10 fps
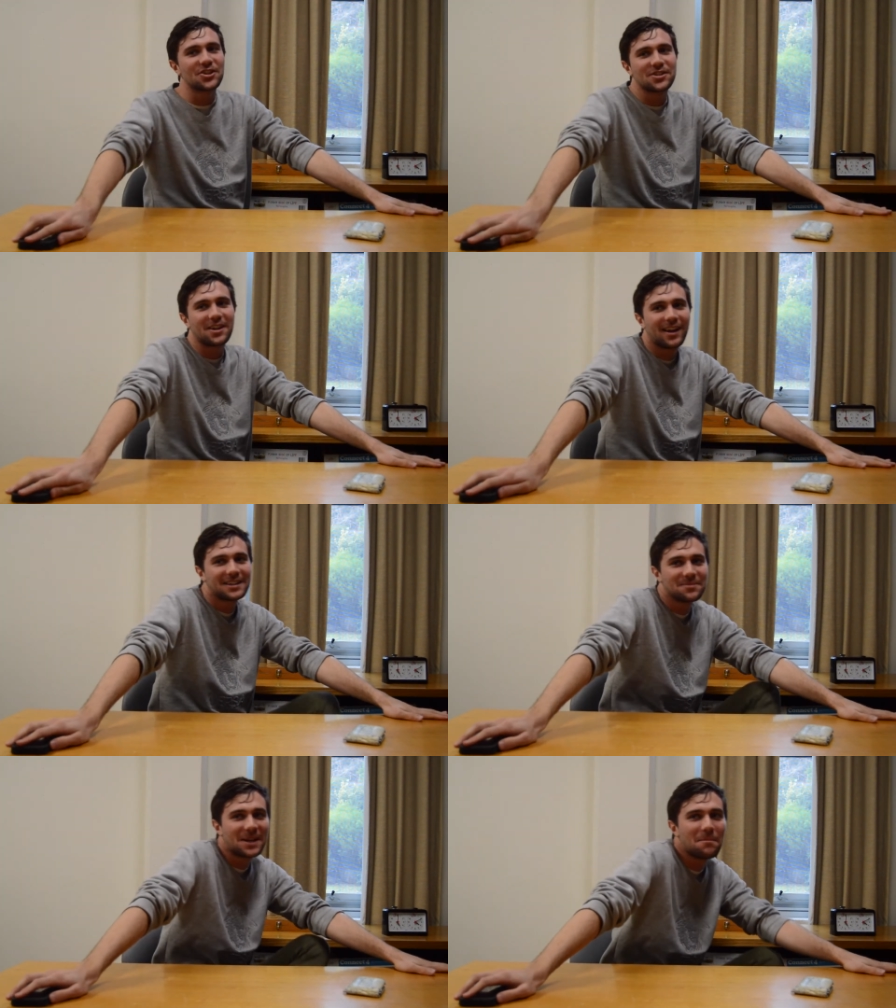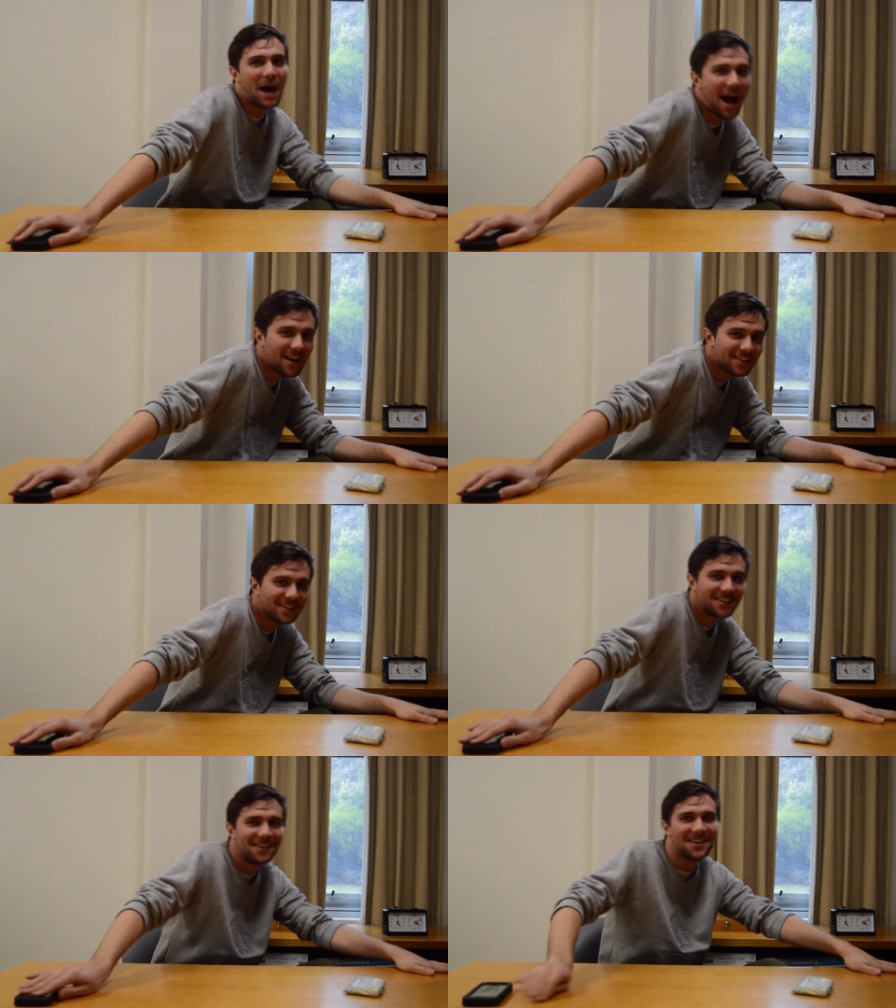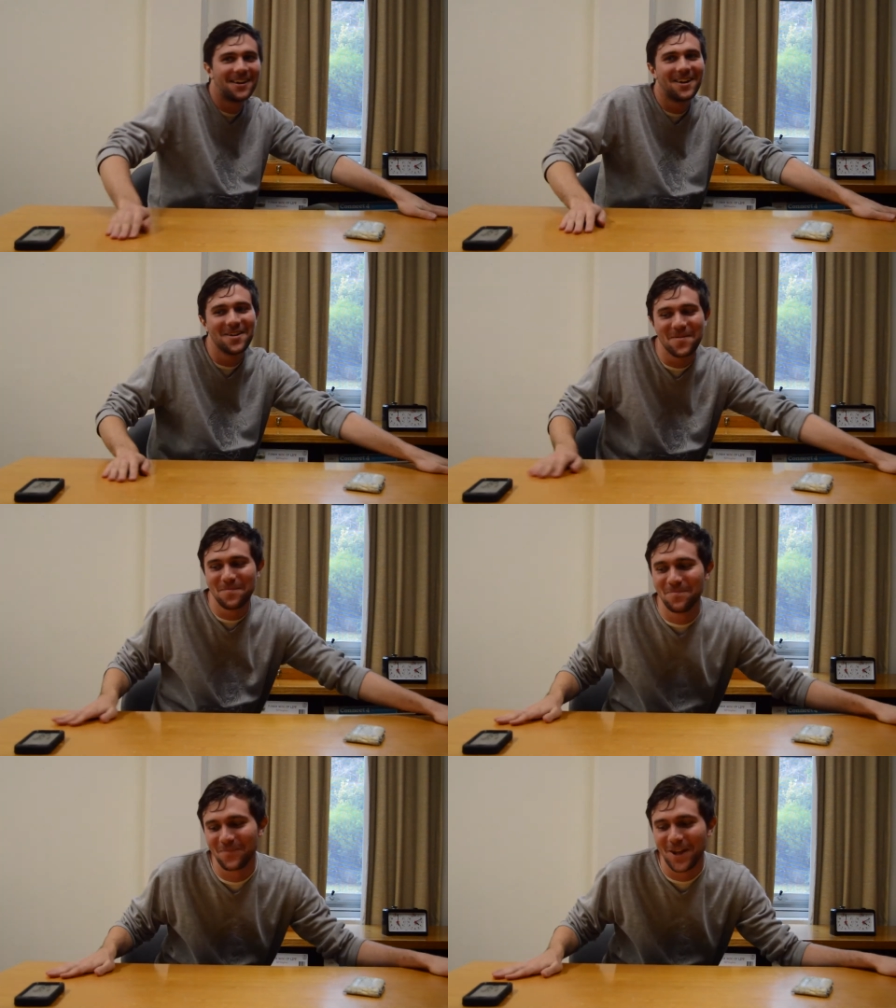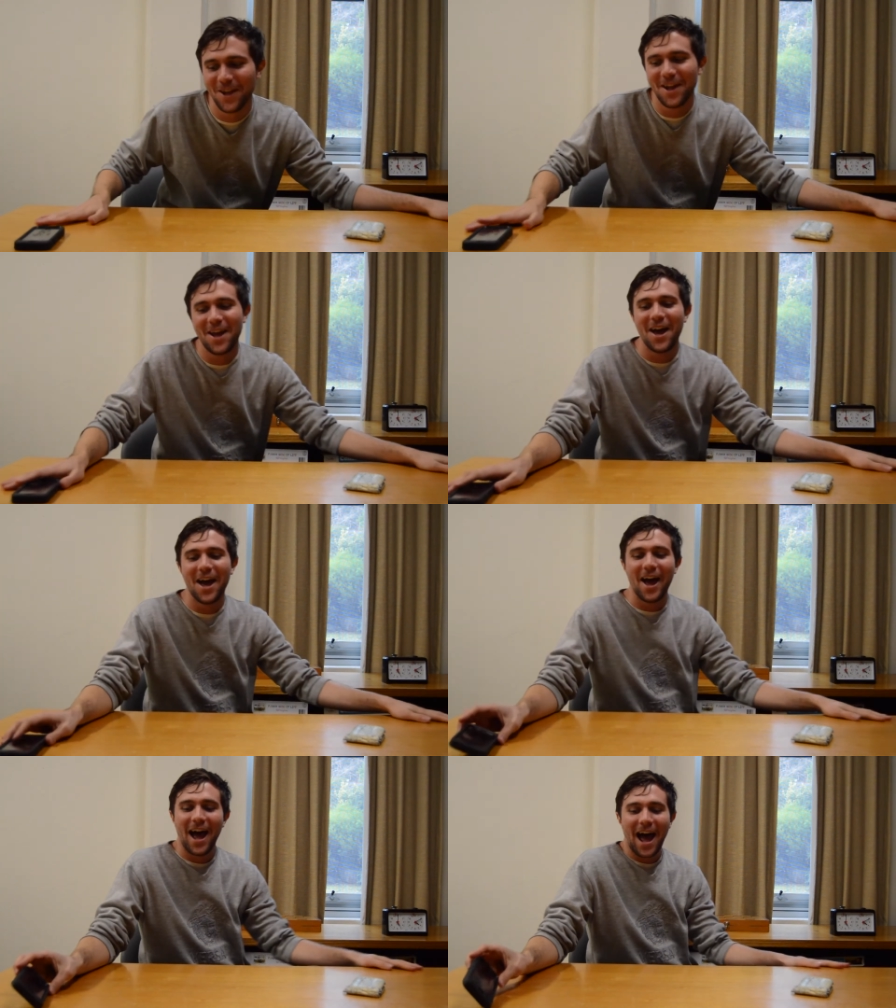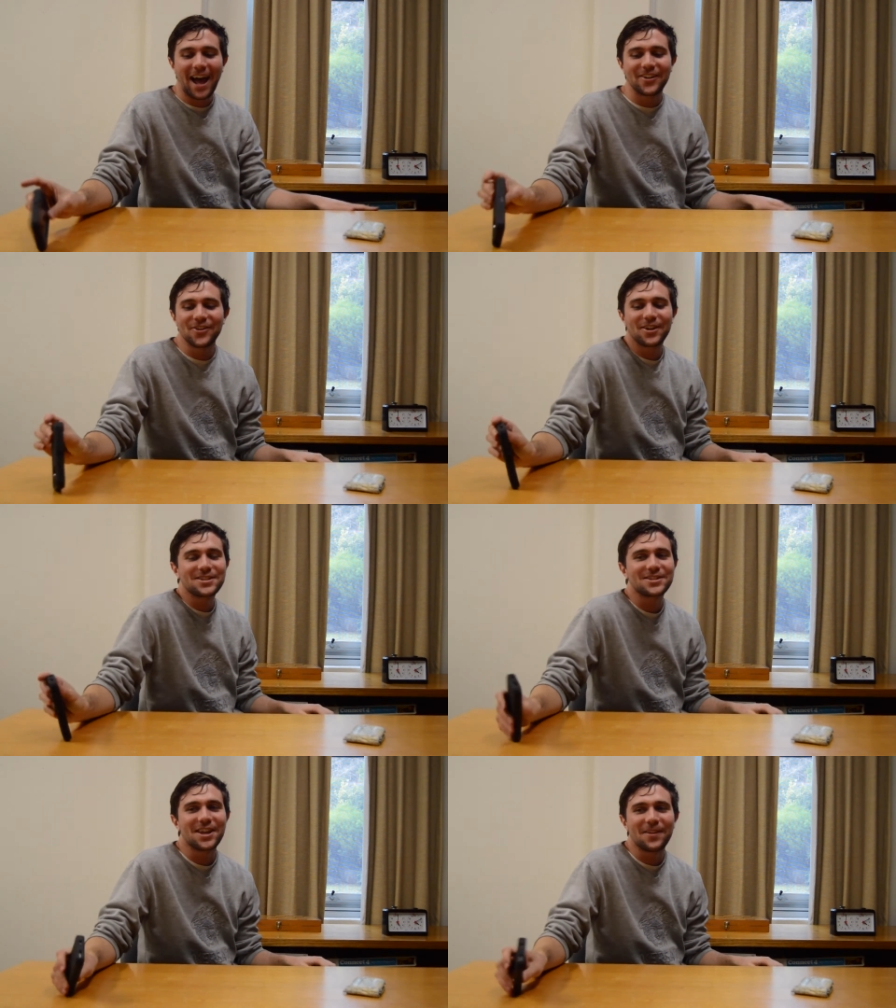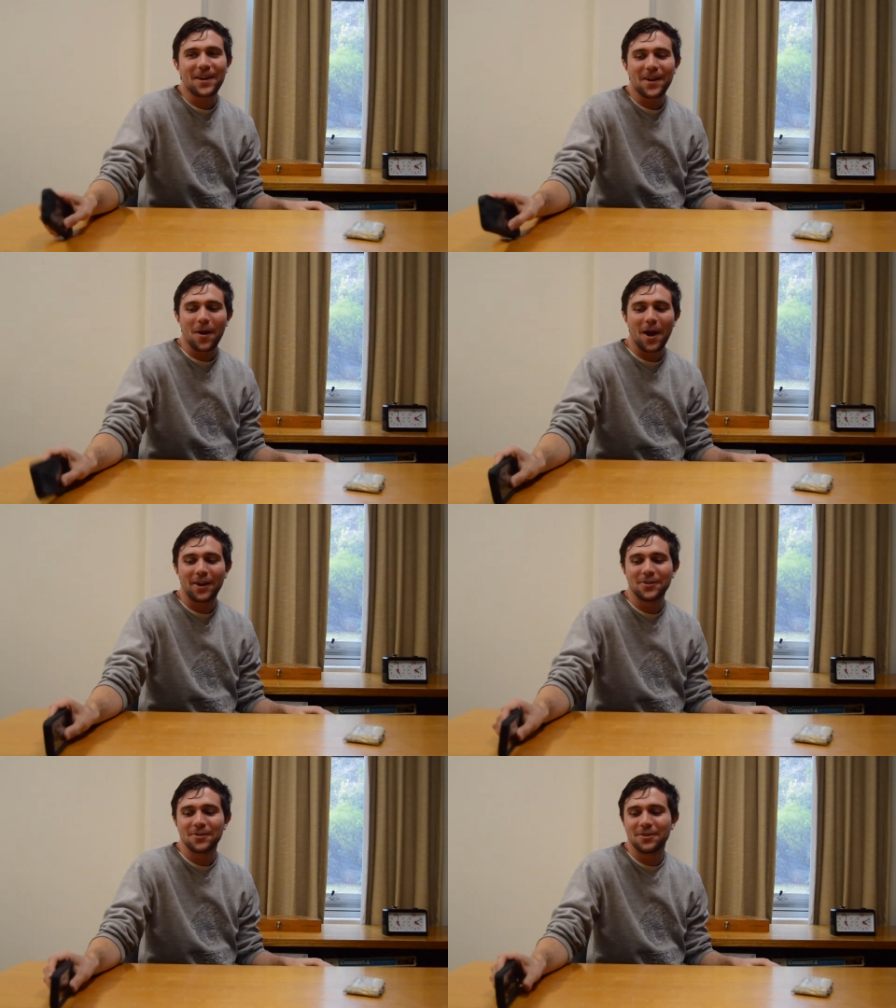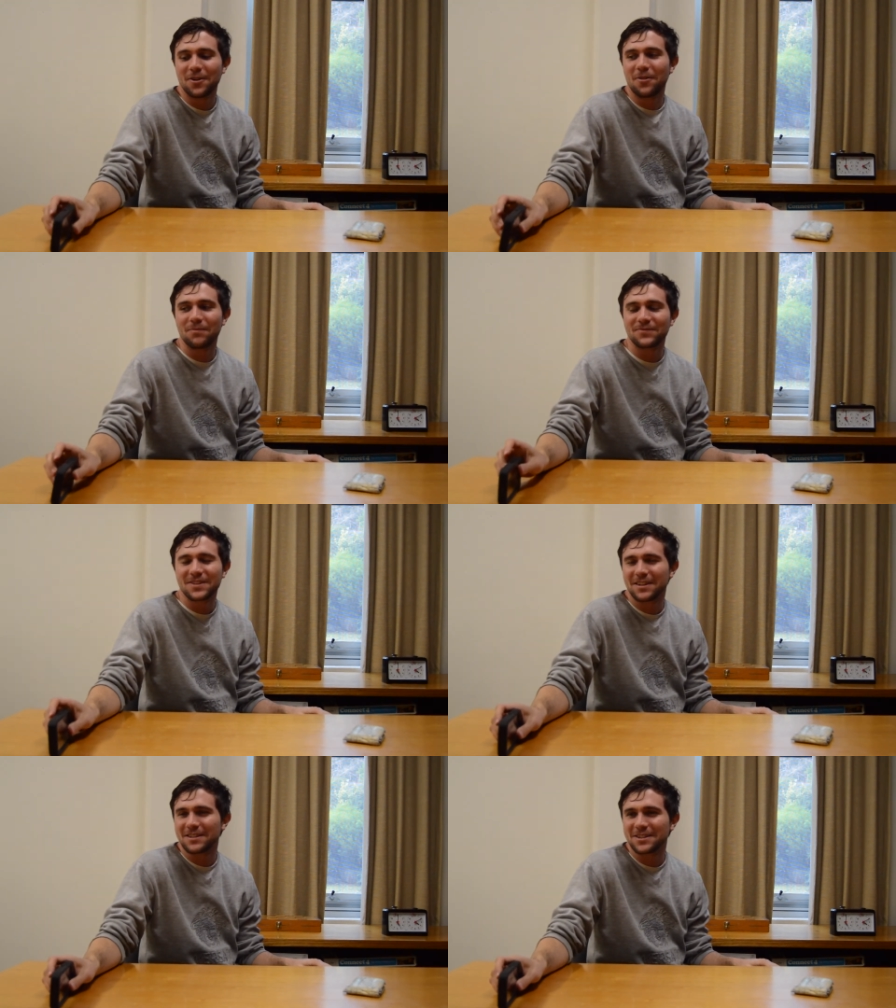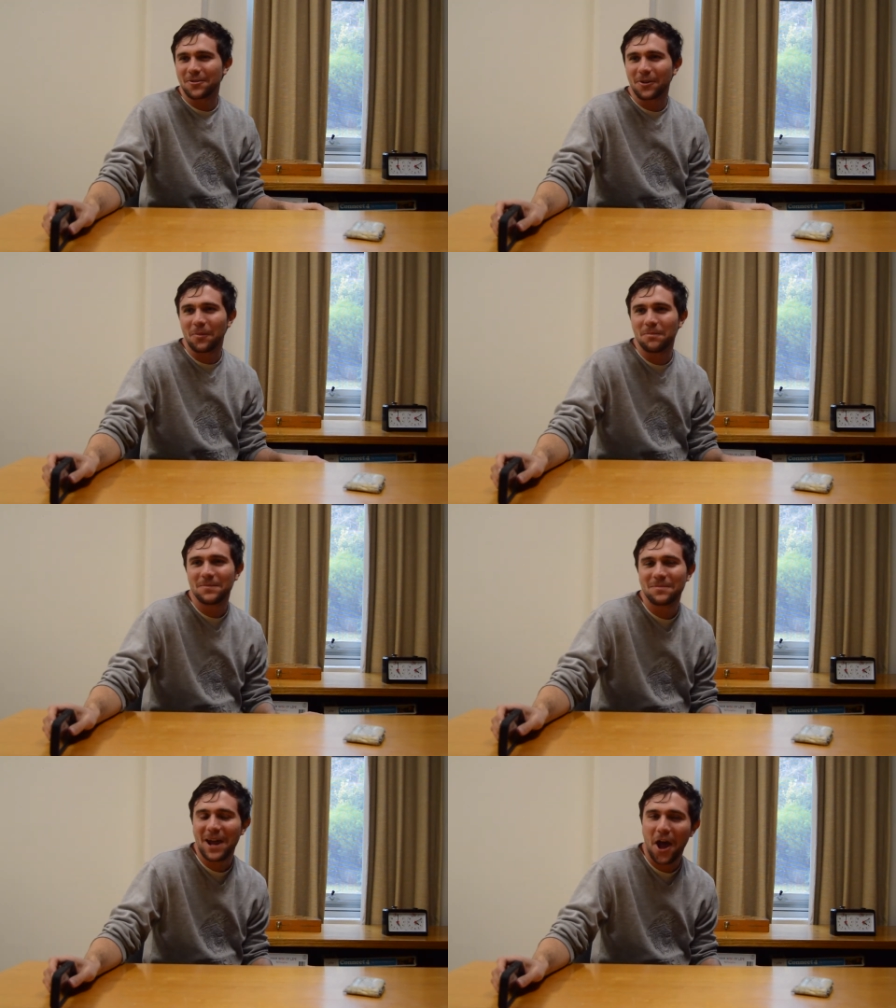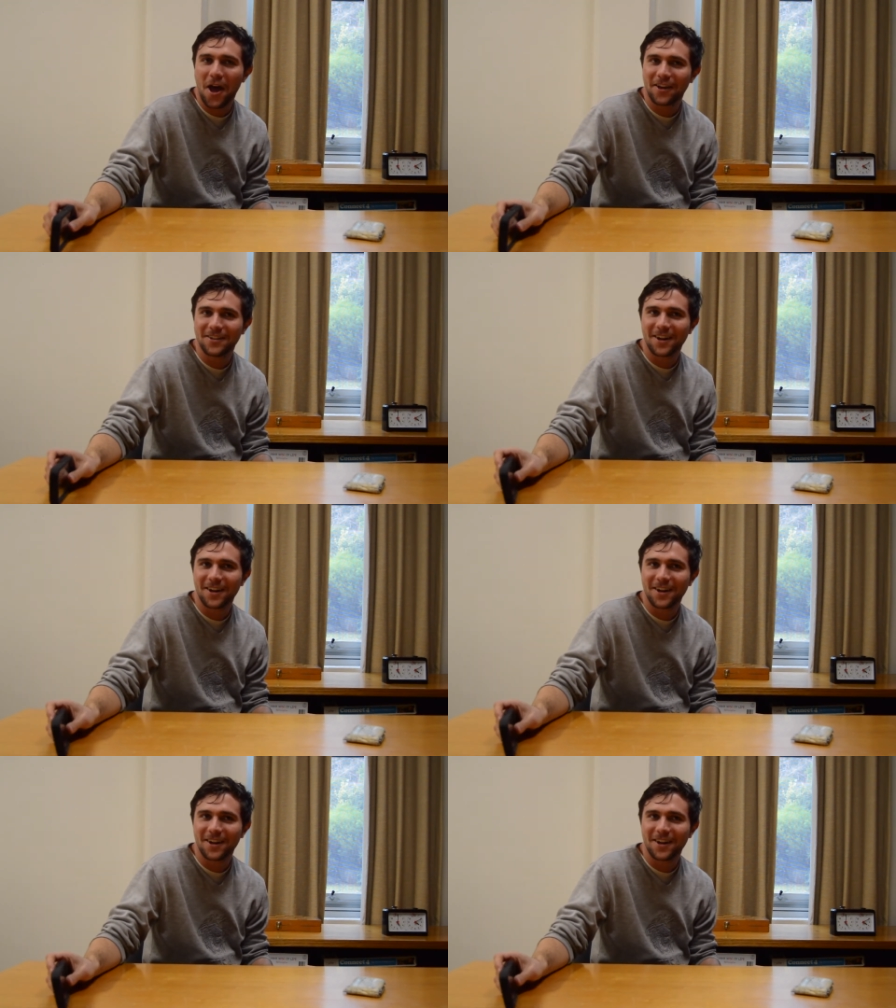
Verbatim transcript: Ursula, it's me, I'm back. Um, I don't know, I just had like, I don't know, a little thing that's going on in my head.